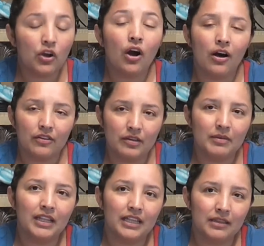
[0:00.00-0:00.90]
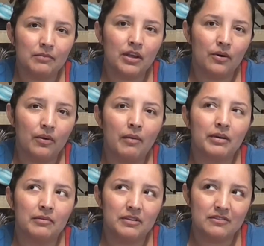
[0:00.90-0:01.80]
to call them and let them know I'm
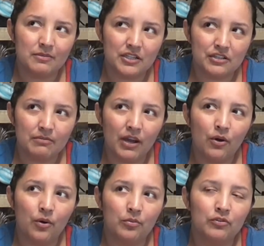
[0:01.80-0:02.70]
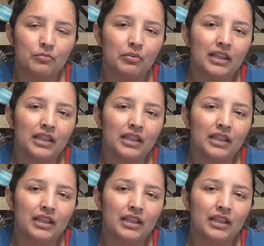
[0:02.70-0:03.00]
going to be smudging my home to